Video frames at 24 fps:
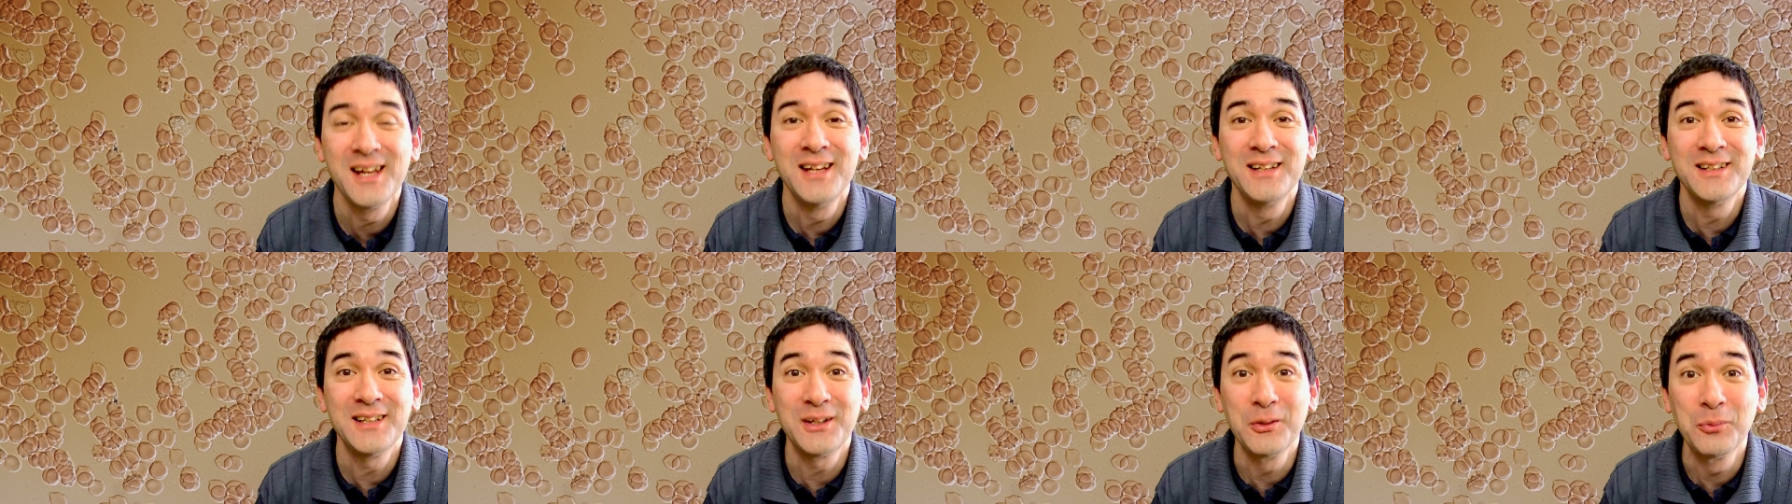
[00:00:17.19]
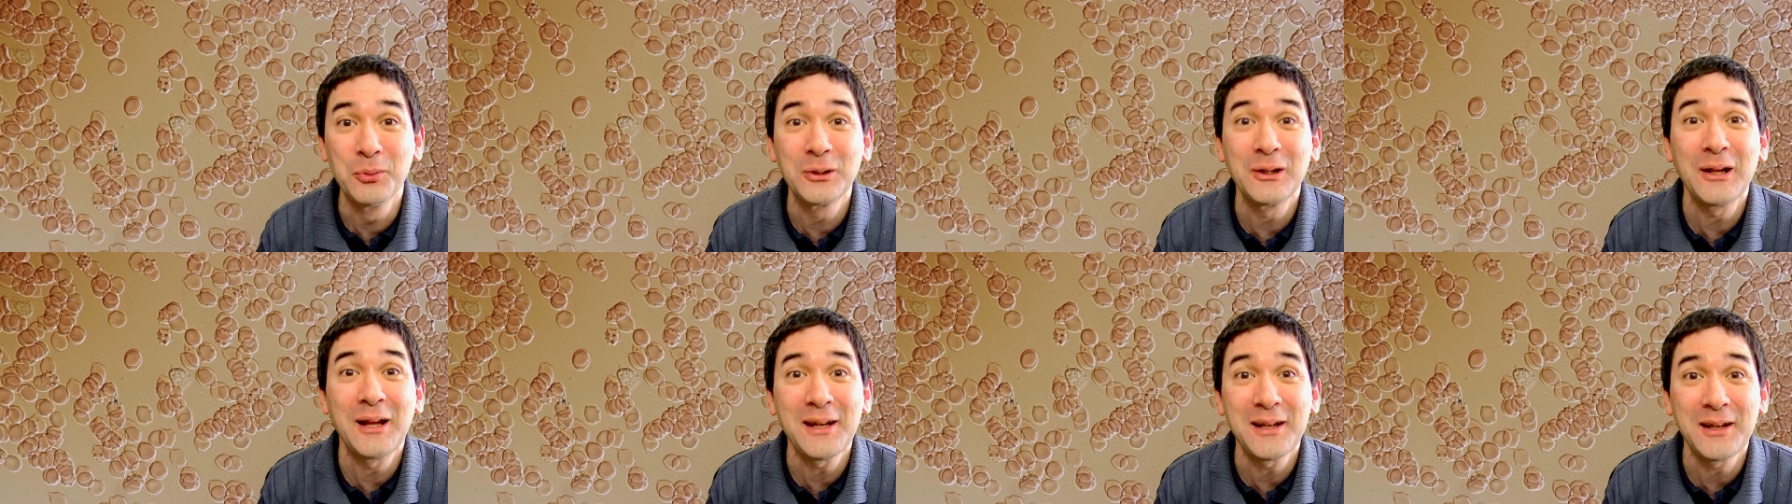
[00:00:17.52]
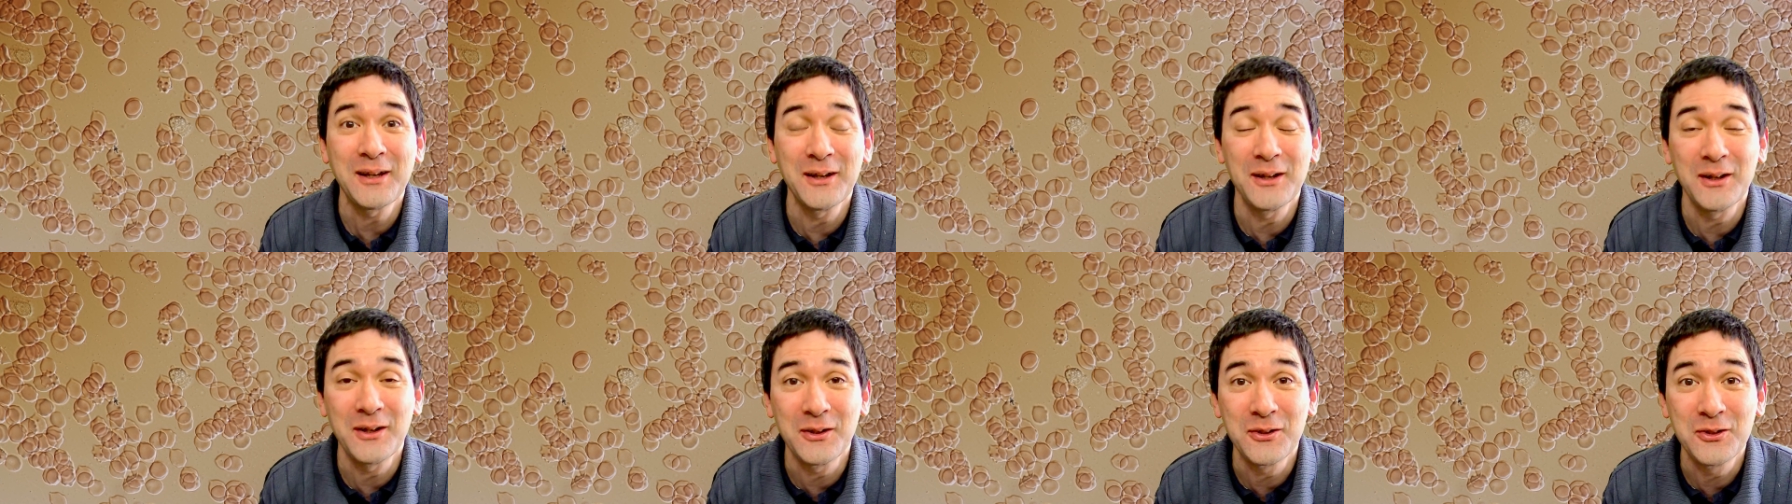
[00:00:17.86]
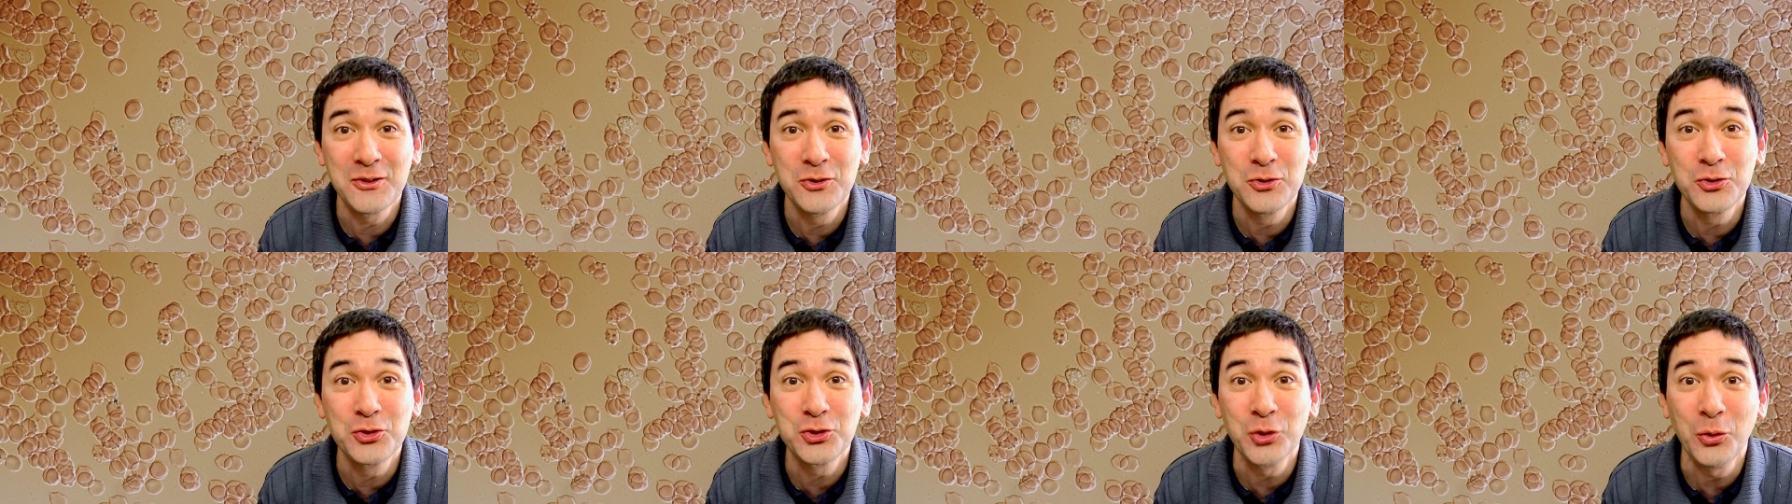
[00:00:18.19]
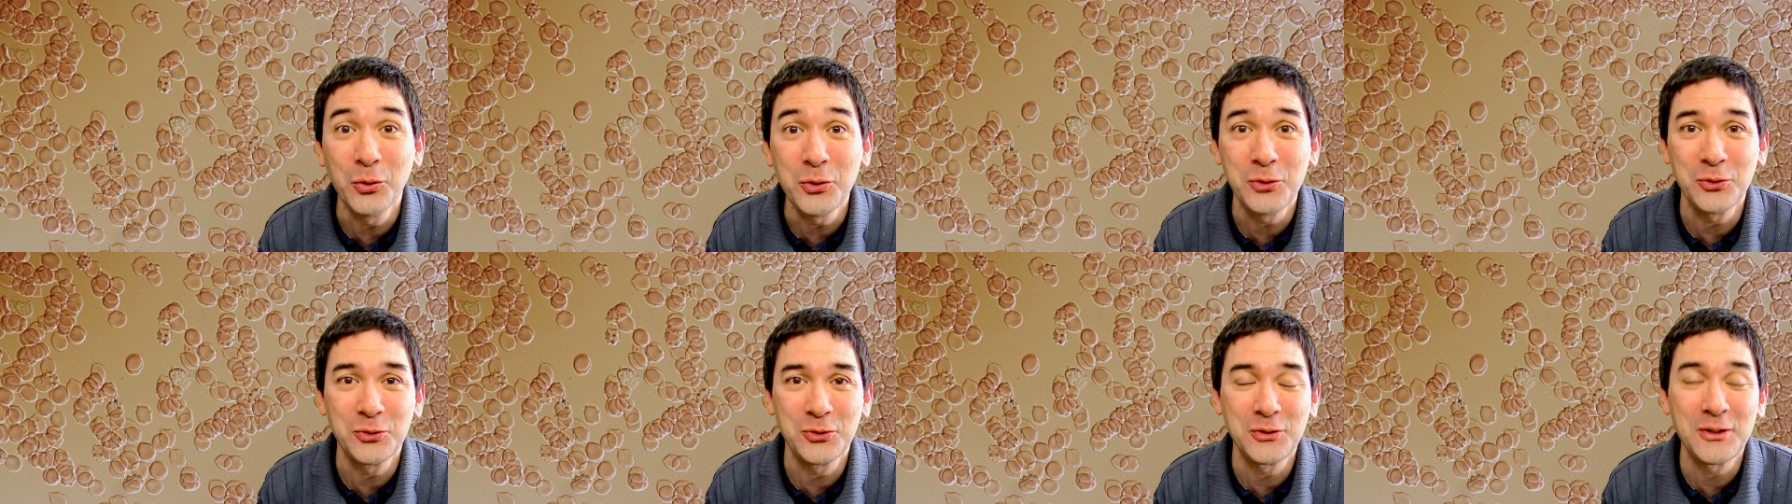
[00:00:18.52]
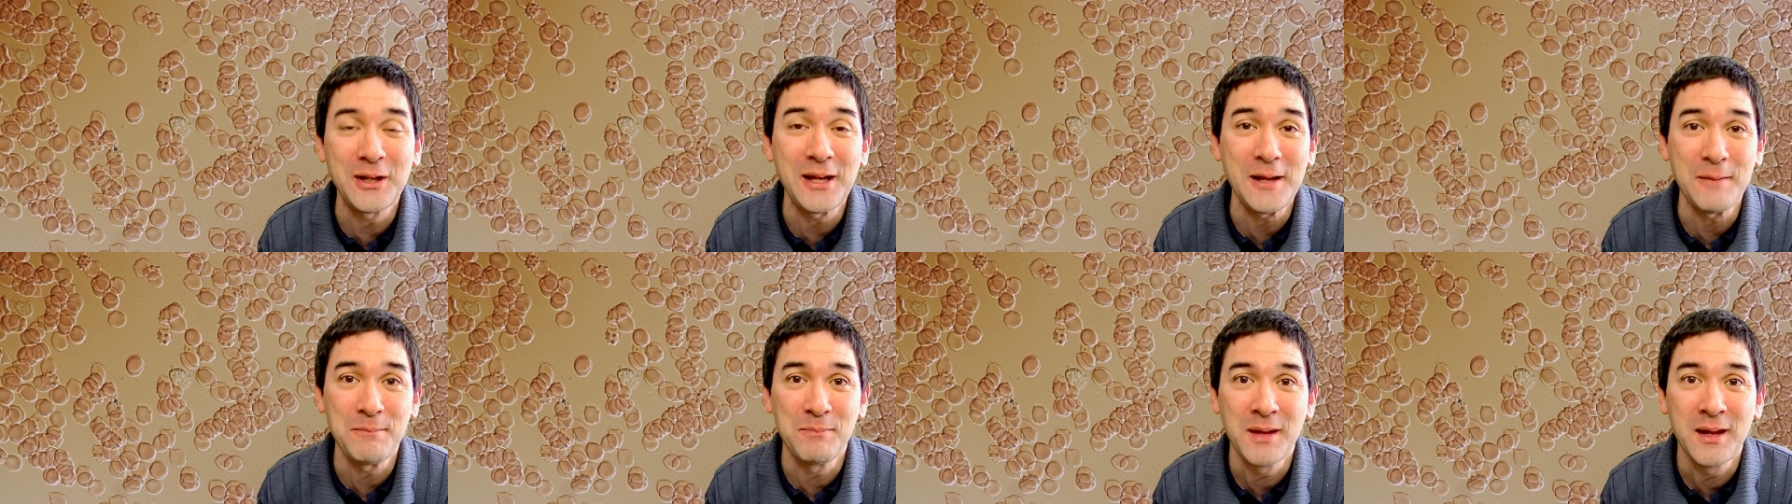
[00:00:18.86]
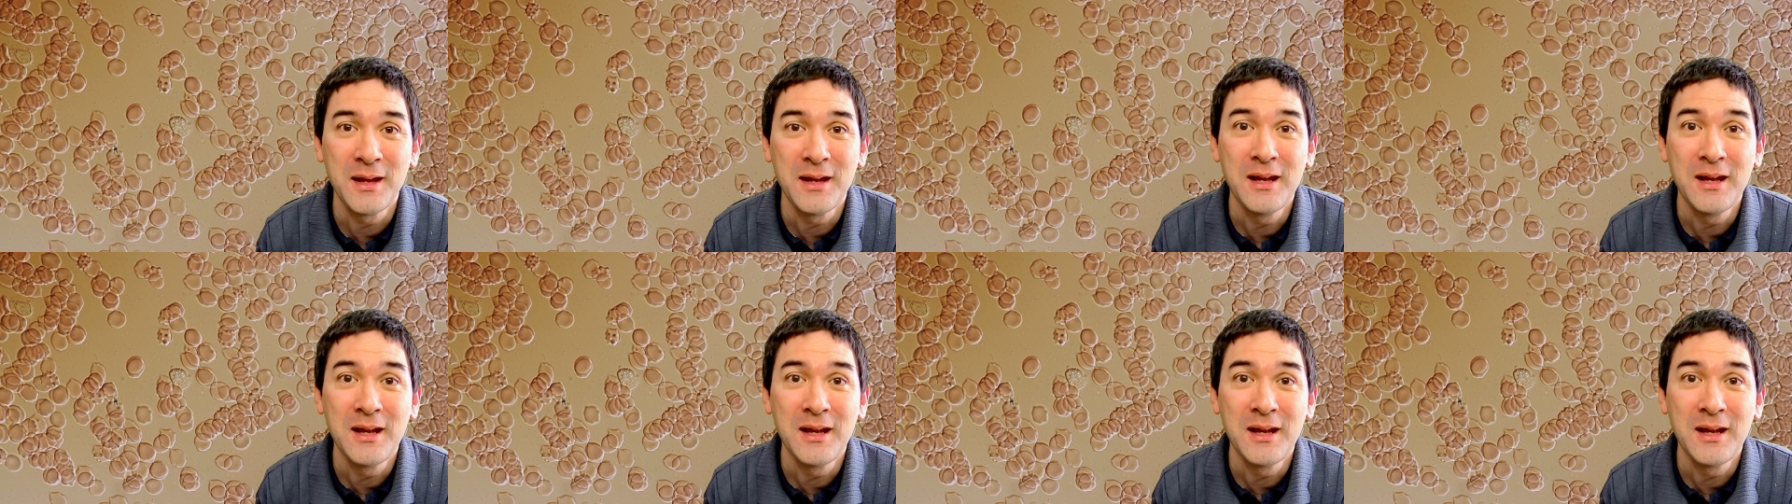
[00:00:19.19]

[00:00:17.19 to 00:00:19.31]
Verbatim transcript: that I would like uh, to show you today.